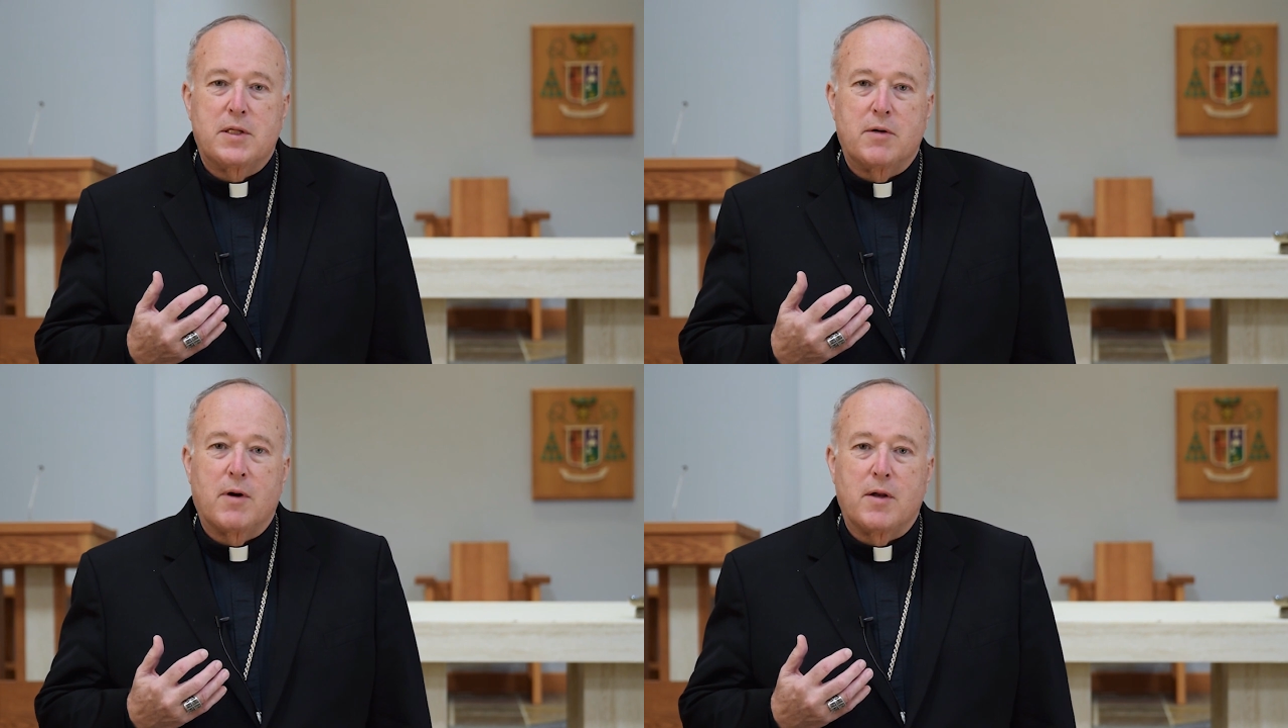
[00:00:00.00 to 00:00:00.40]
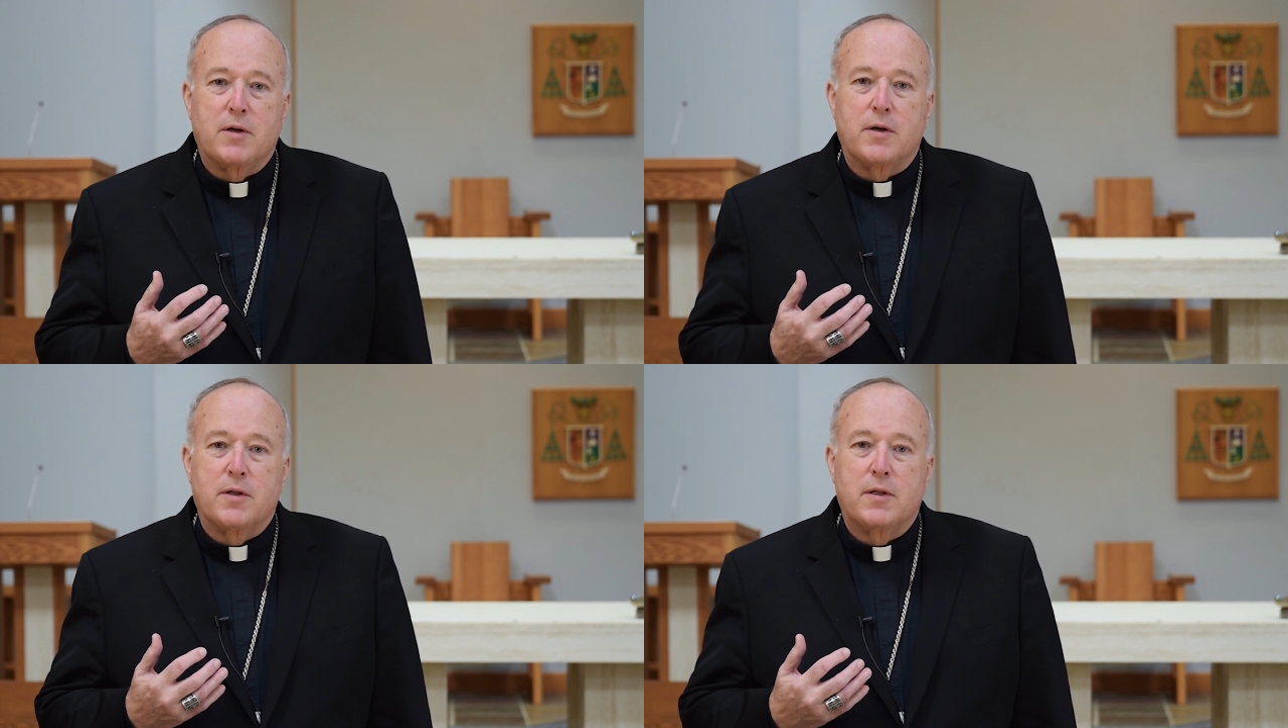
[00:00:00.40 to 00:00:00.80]
here on
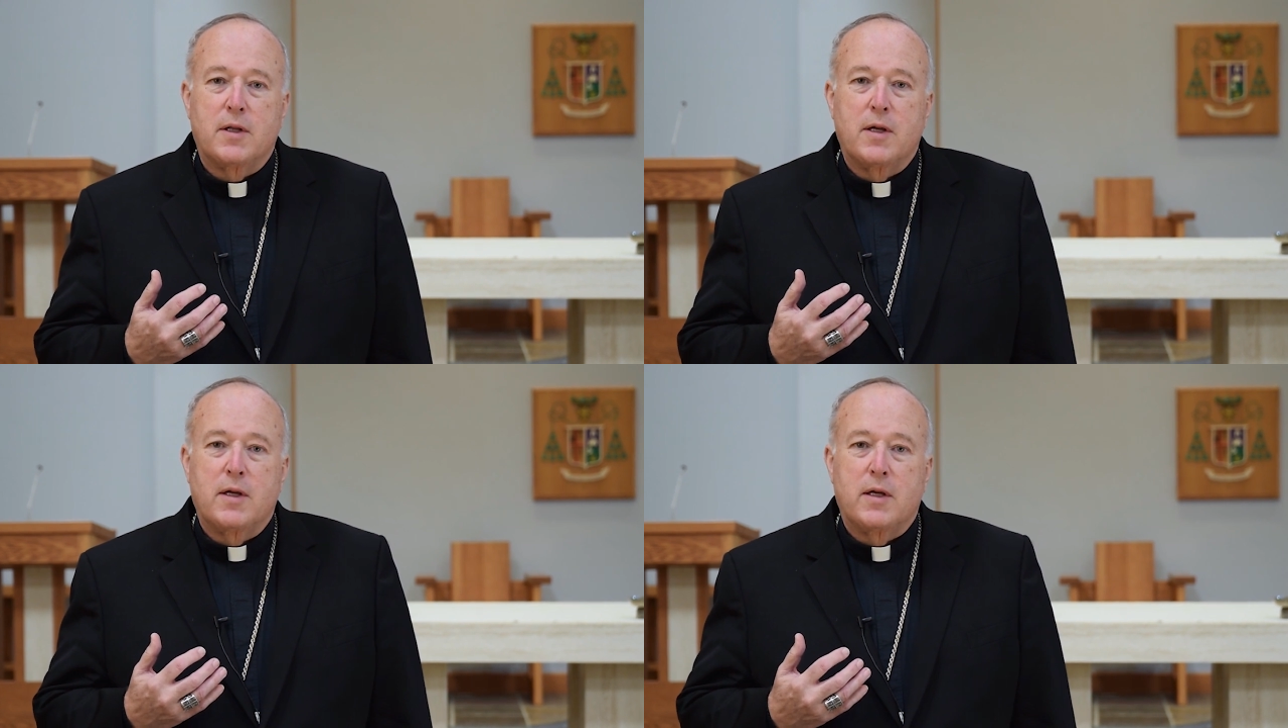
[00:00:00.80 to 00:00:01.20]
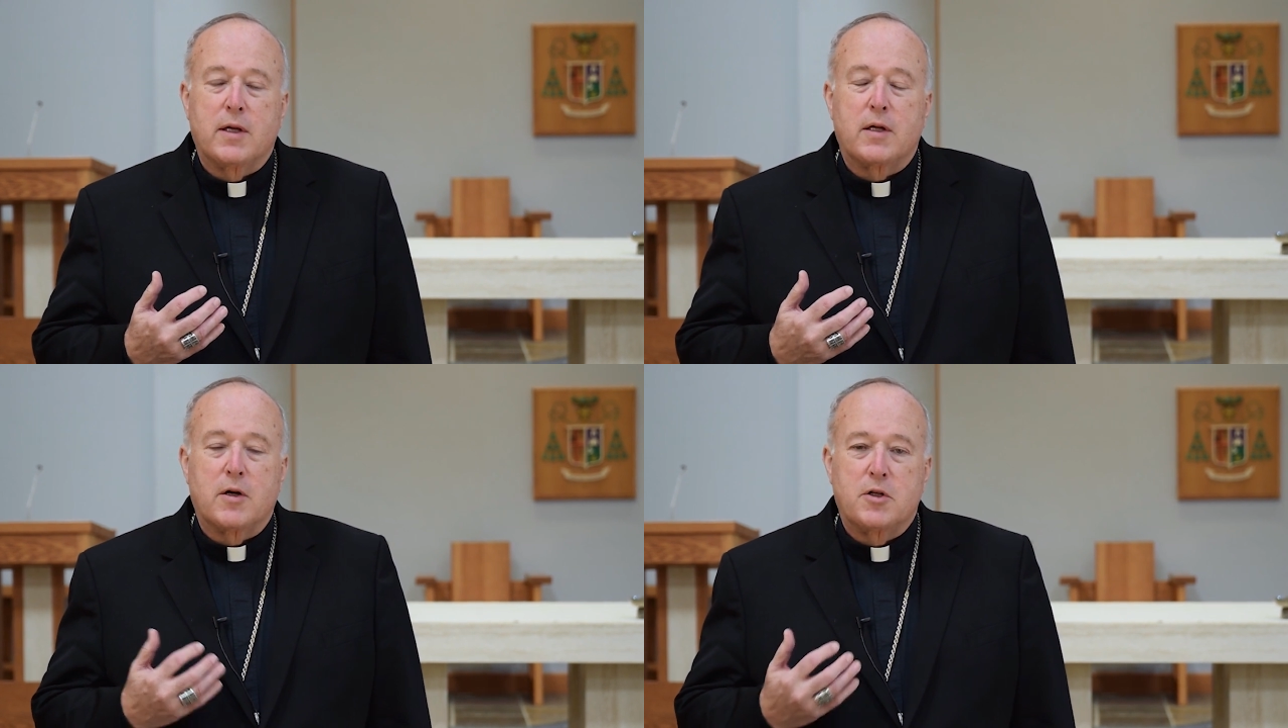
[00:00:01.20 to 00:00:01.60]
earth
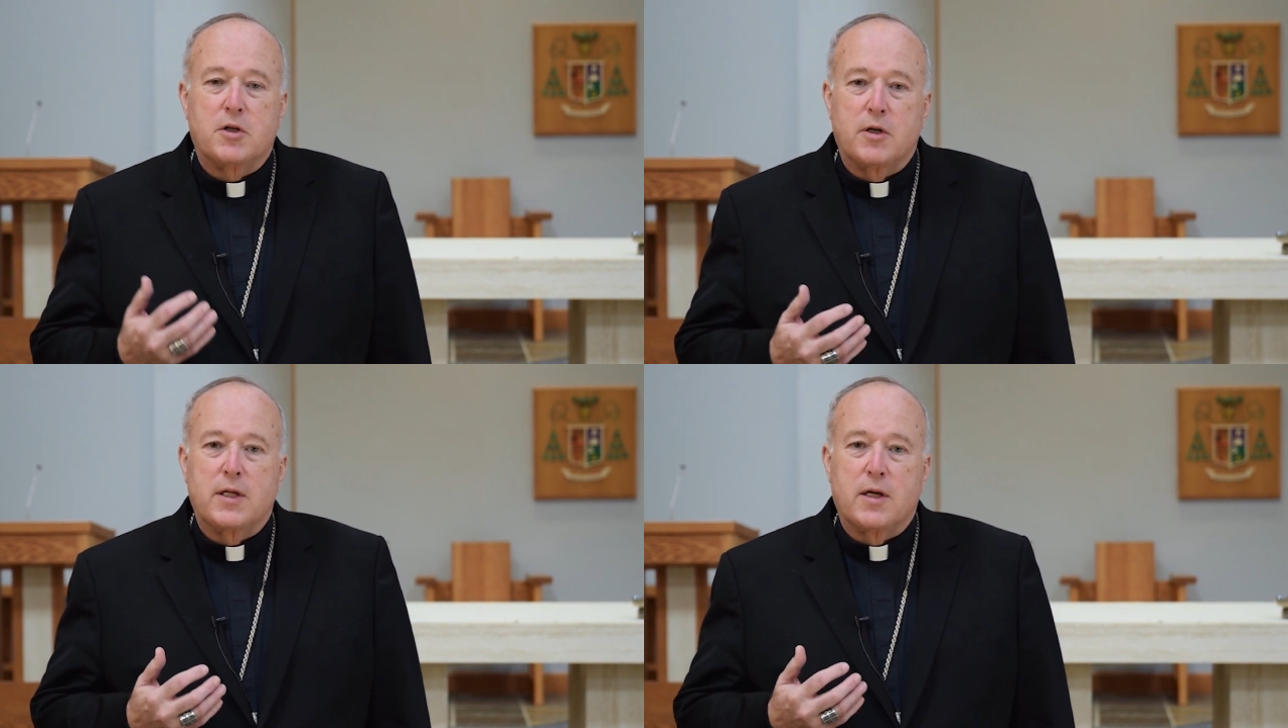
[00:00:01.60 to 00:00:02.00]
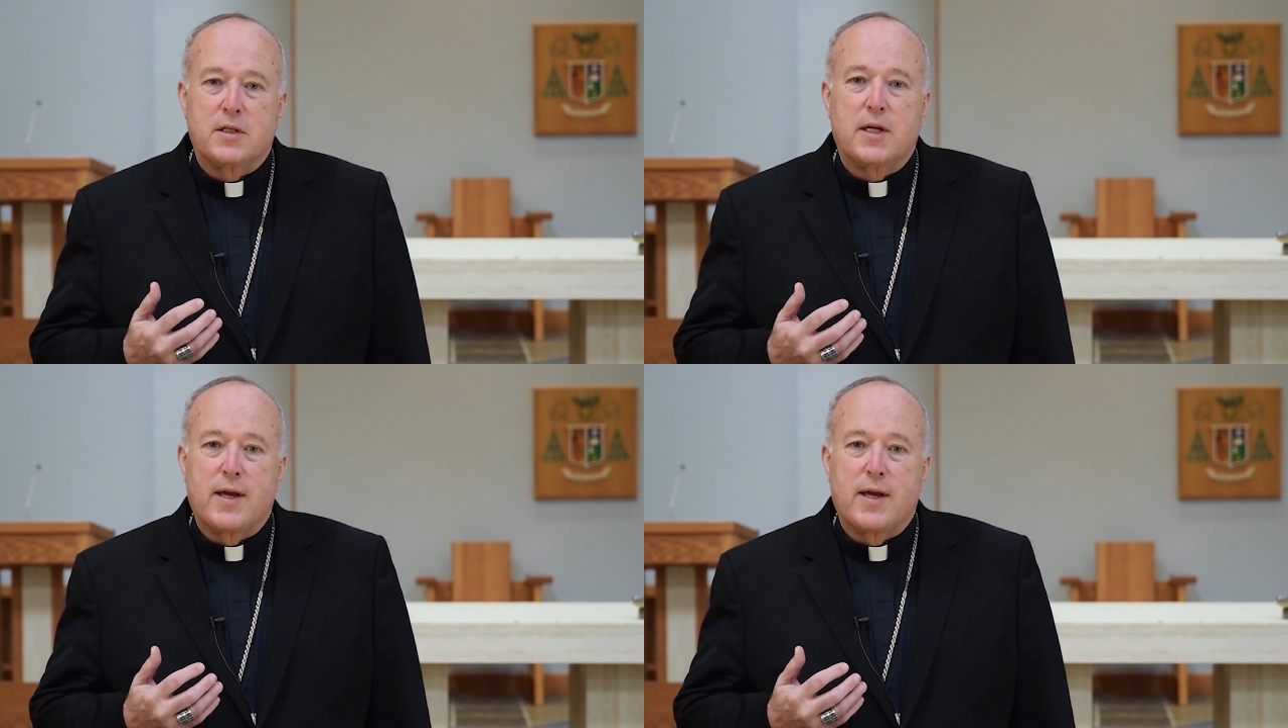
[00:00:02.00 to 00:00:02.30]
and our journey unto